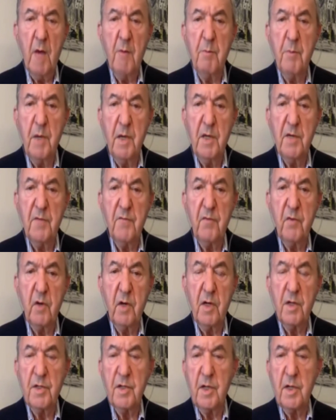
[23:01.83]
a
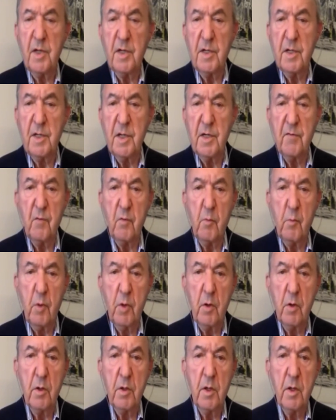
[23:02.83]
peaceful and successful
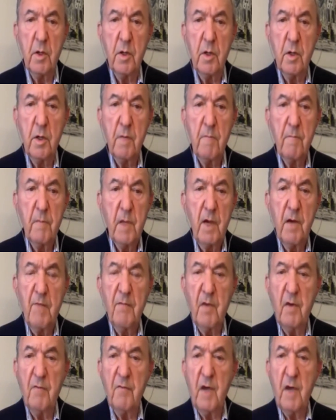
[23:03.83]
world
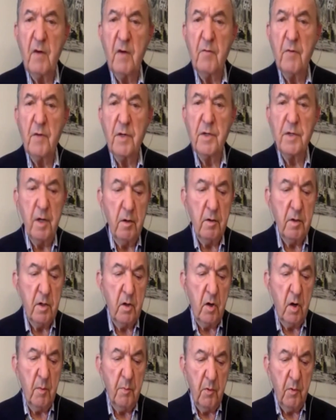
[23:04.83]
if countries
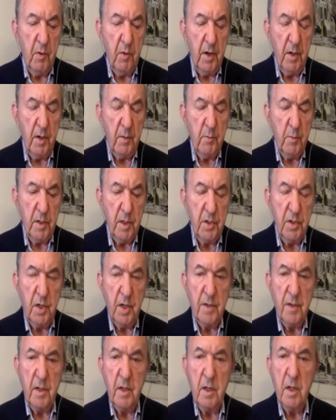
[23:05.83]
don't cooperate with each
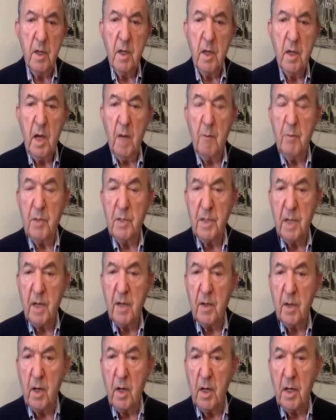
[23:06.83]
other, and
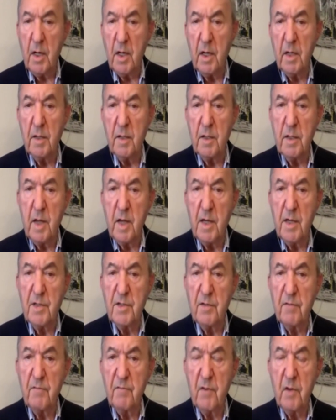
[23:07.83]
particularly in the
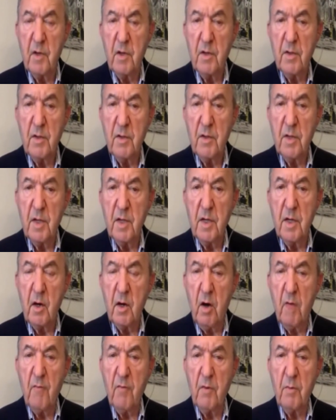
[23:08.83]
days of the
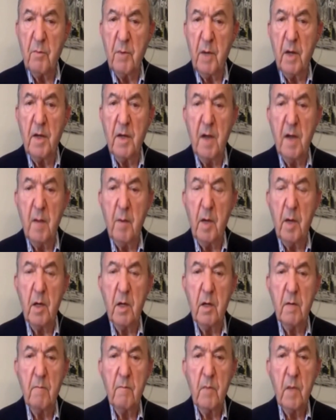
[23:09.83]
COVID
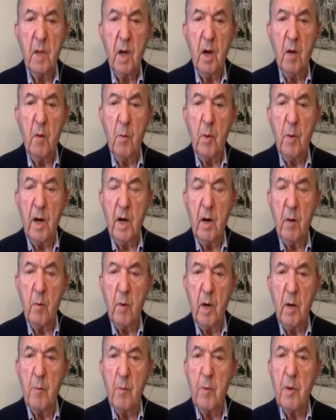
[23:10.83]
pandemic, where
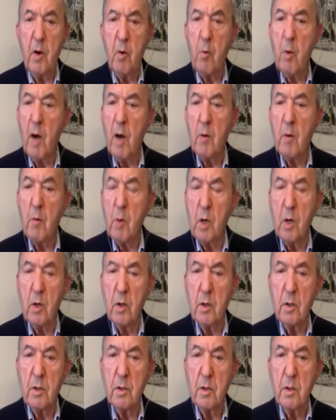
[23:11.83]
we are one
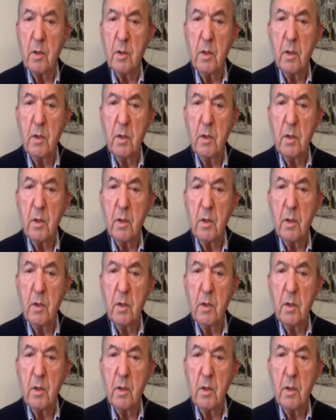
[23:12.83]
world.